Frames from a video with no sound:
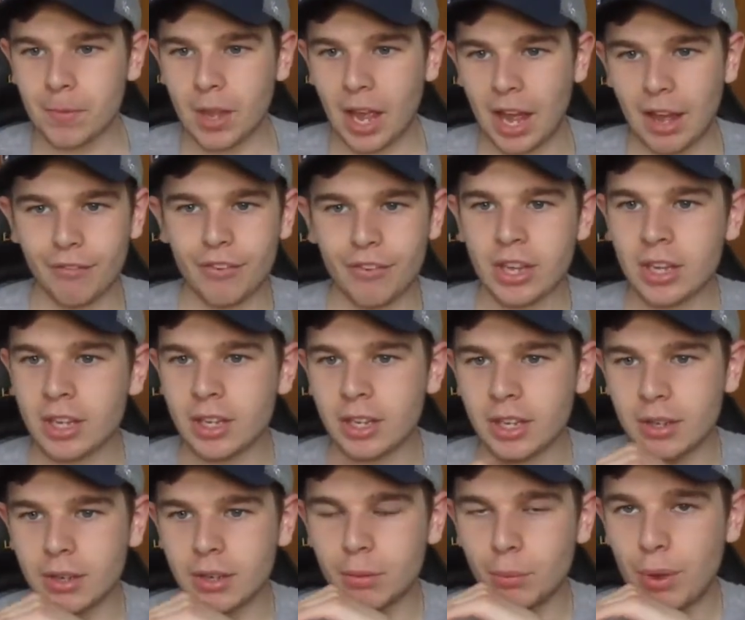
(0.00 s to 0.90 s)
I
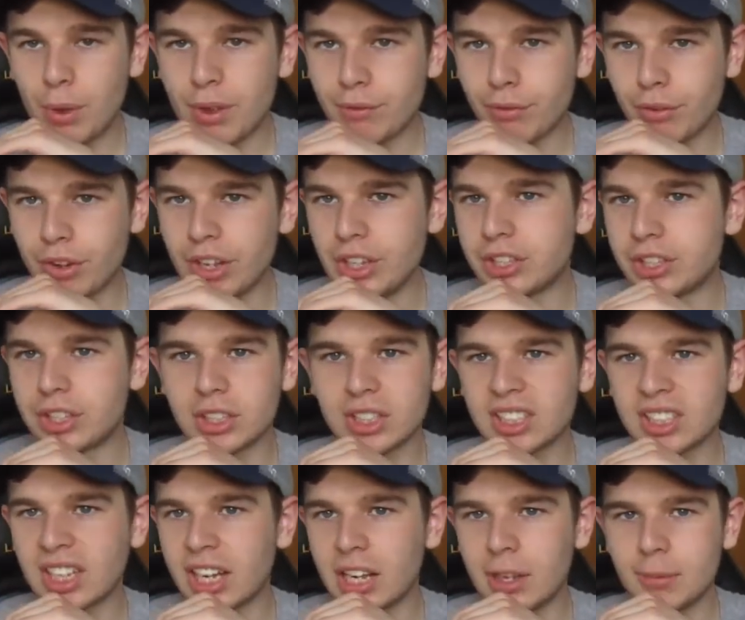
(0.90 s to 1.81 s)
think with
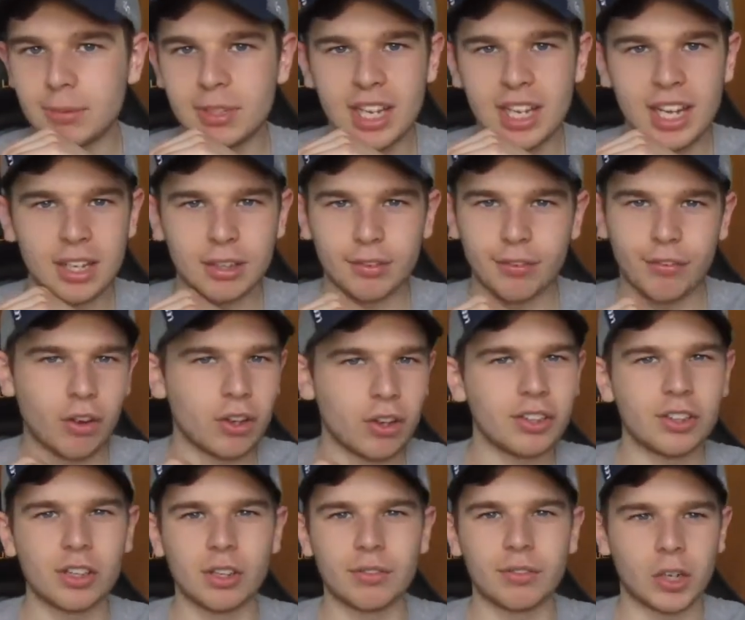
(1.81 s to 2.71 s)
recent times he has
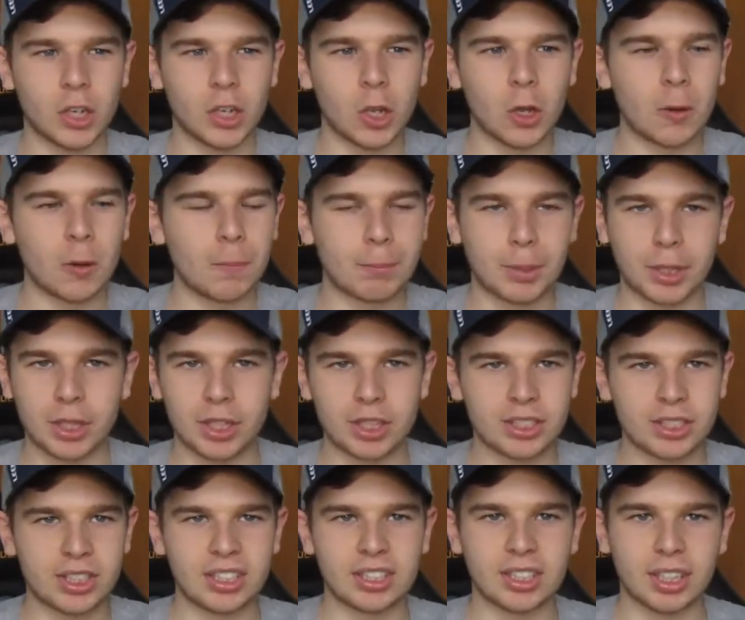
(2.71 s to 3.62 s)
fallen off a lot
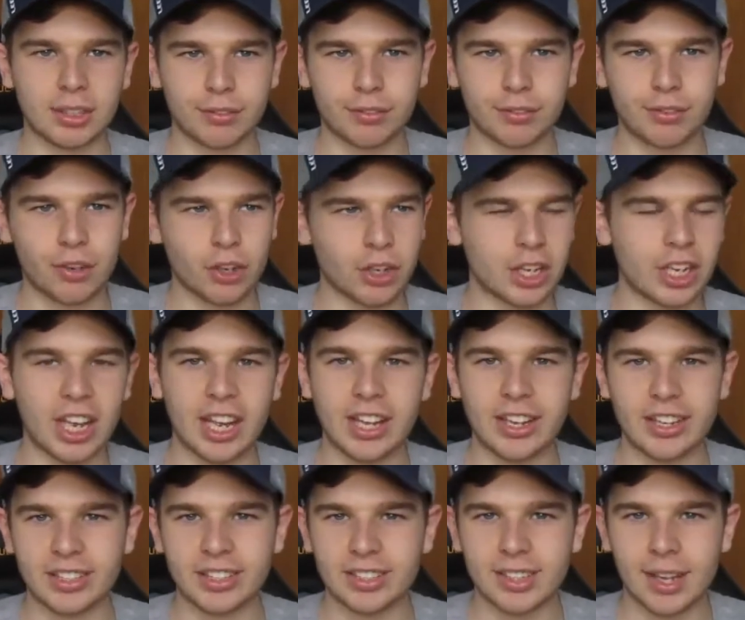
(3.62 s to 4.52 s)
because he's like fucking
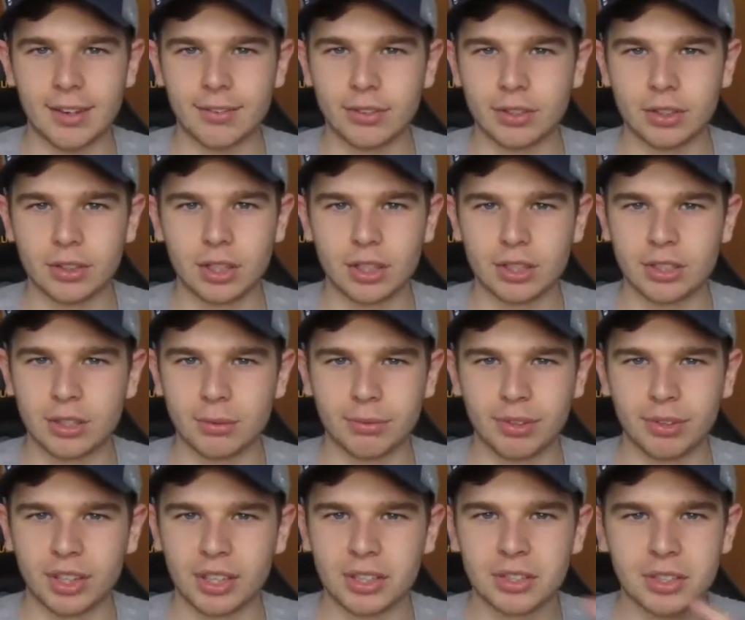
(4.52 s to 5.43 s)
87 or
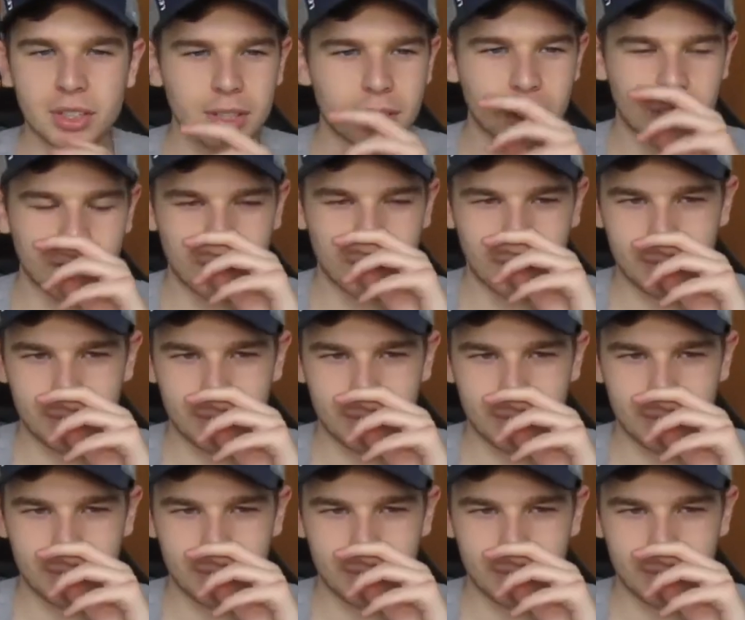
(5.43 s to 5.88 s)
something, is it?